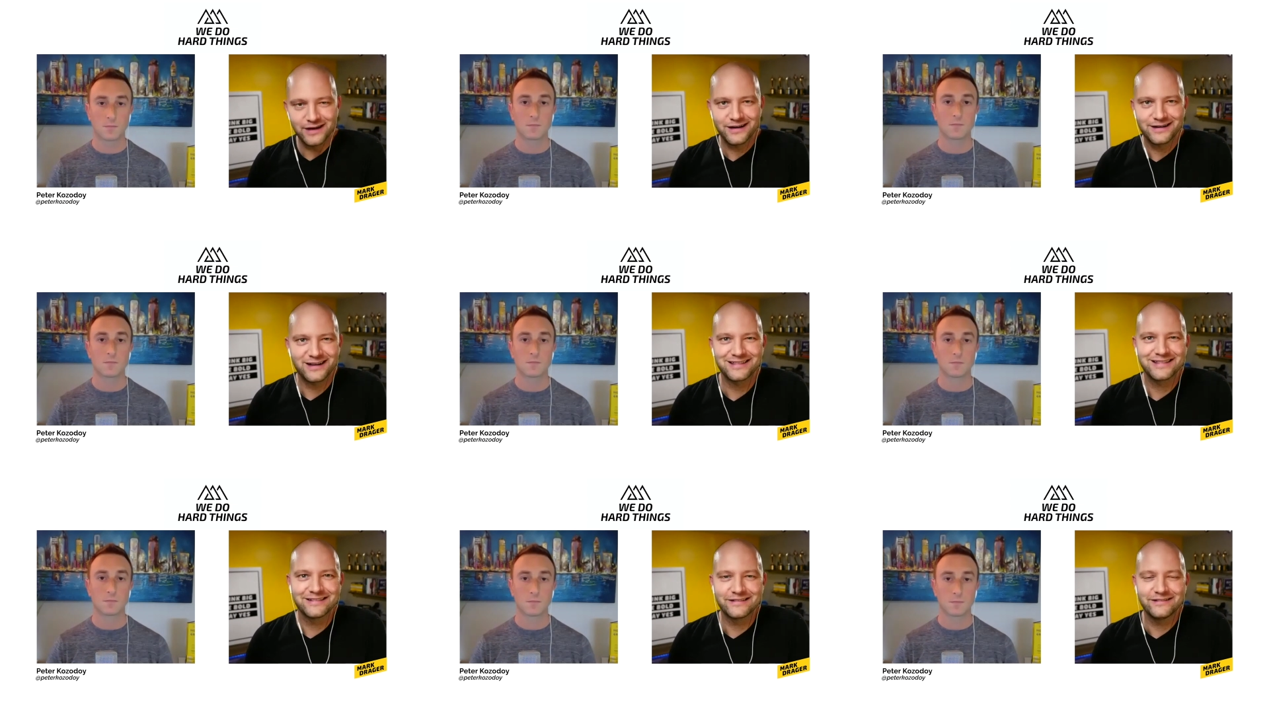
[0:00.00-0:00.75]
Speaker 1: they not got,
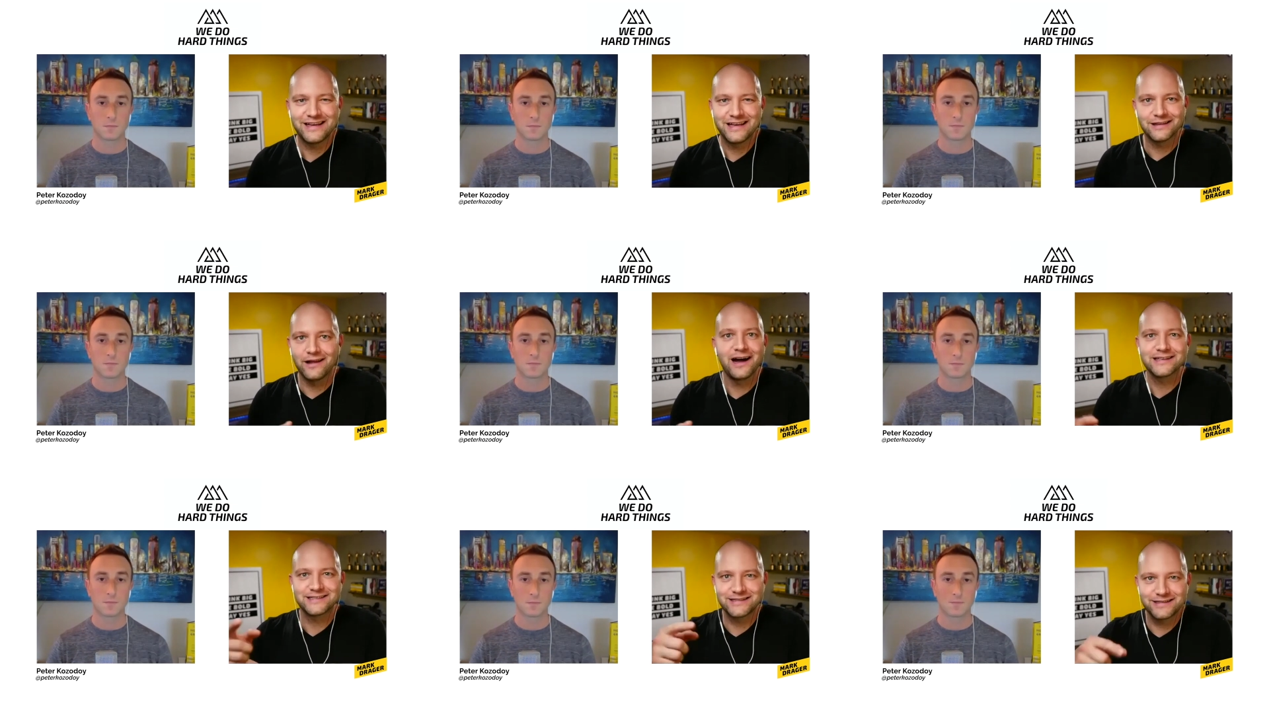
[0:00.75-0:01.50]
get
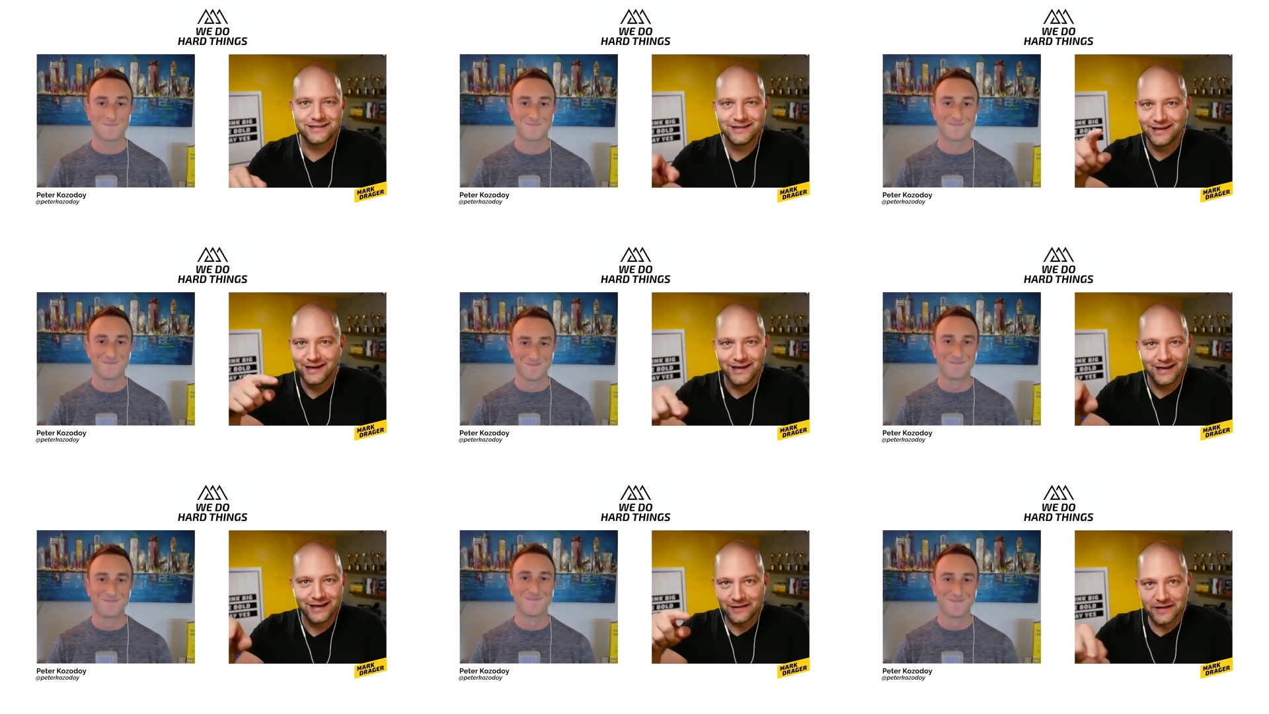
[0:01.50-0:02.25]
lost
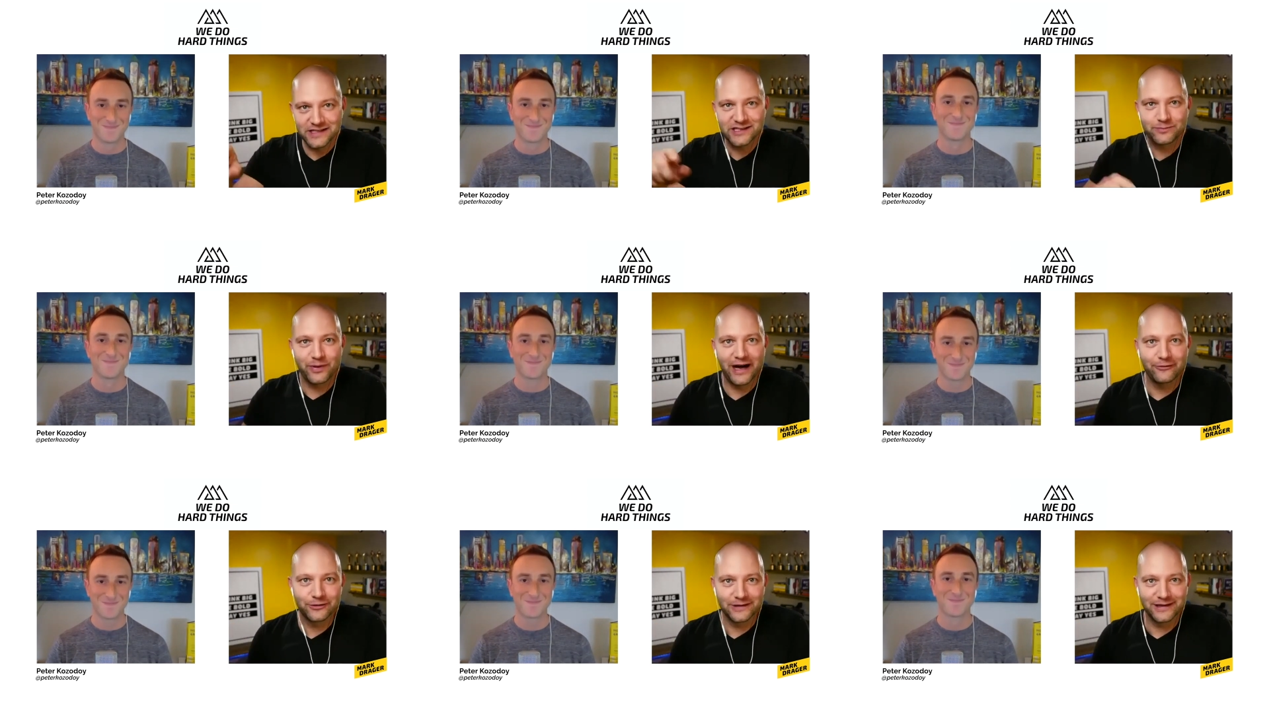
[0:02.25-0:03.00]
in the
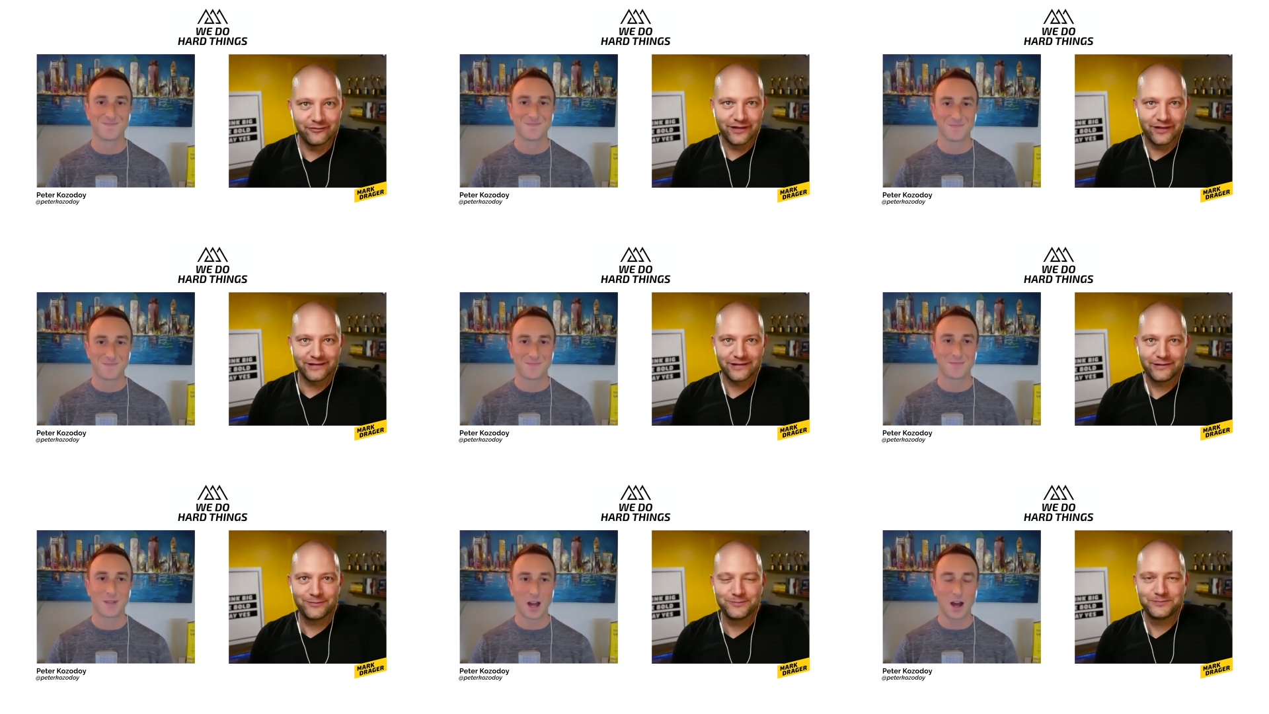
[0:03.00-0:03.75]
spiral of
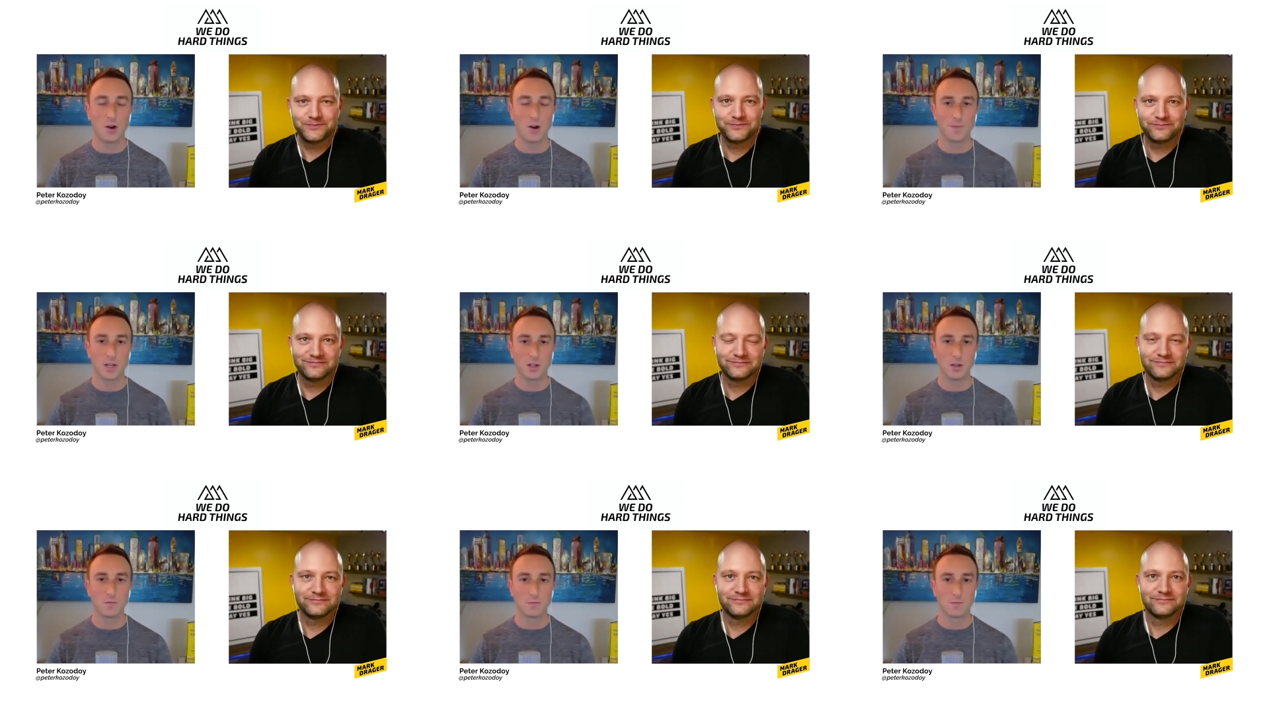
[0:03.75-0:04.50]
this?
Speaker 2: I hope
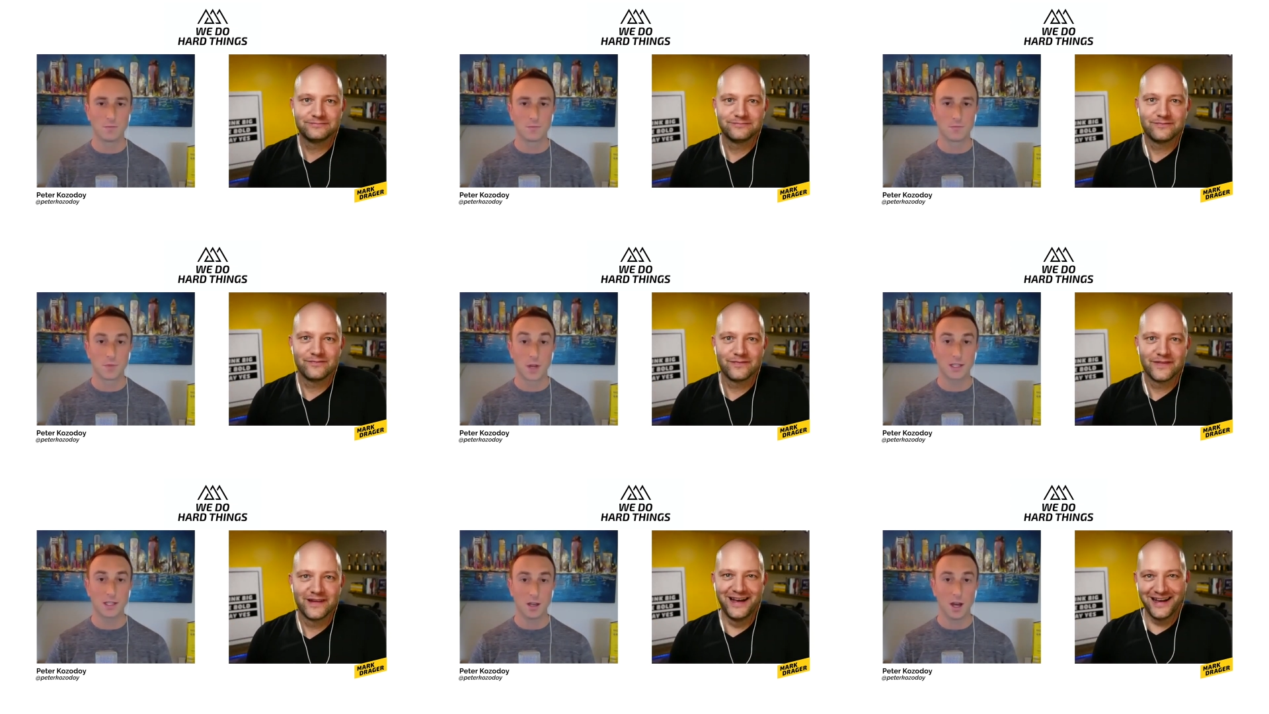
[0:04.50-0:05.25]
they do.
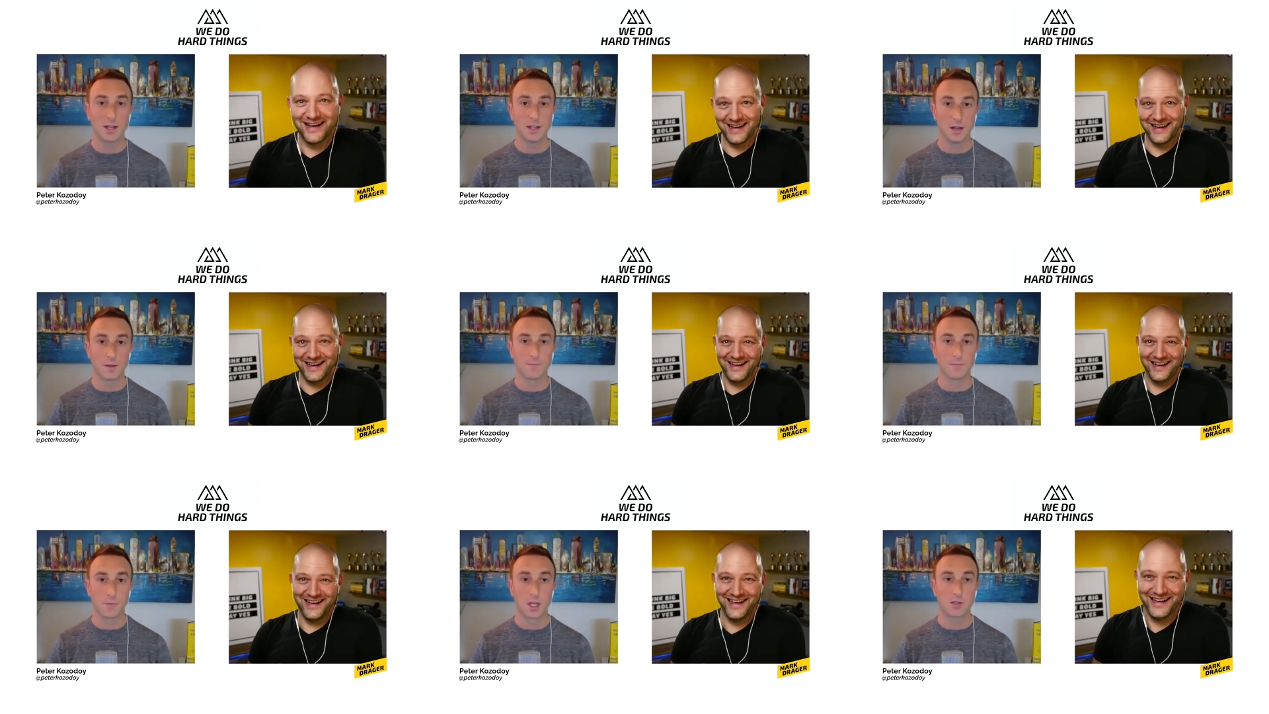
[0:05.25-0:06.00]
That's the
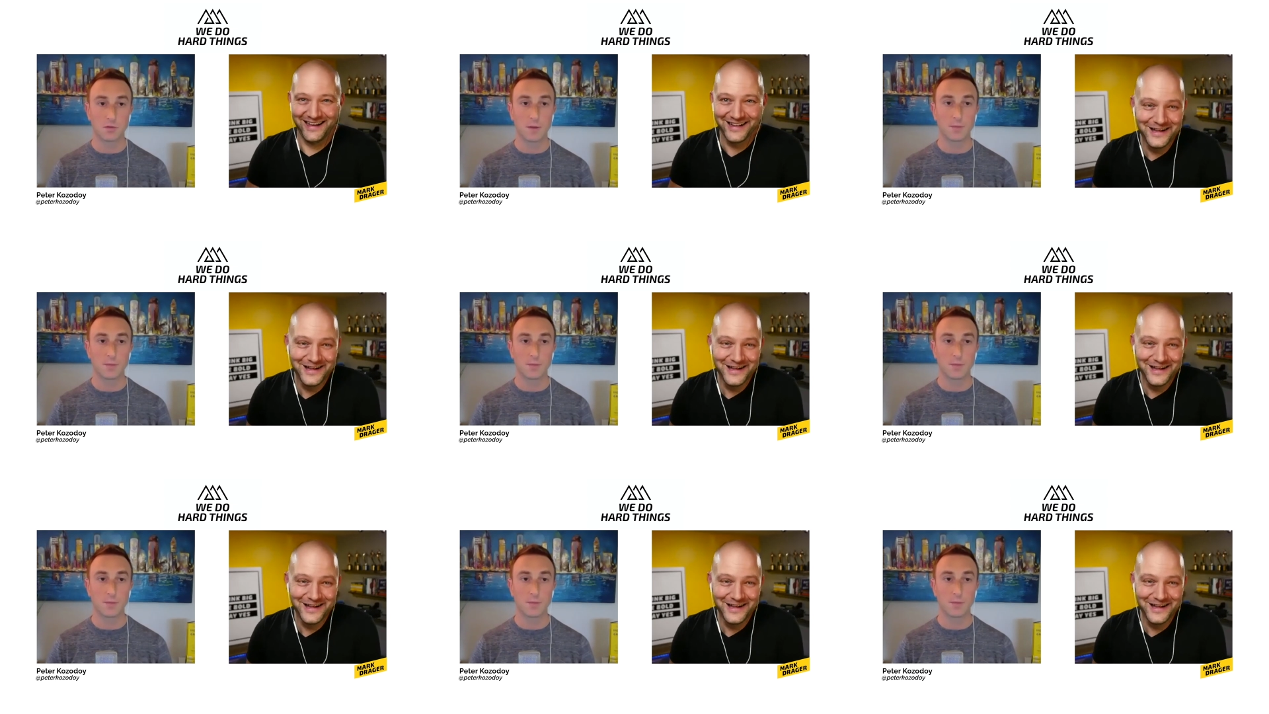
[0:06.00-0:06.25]
idea is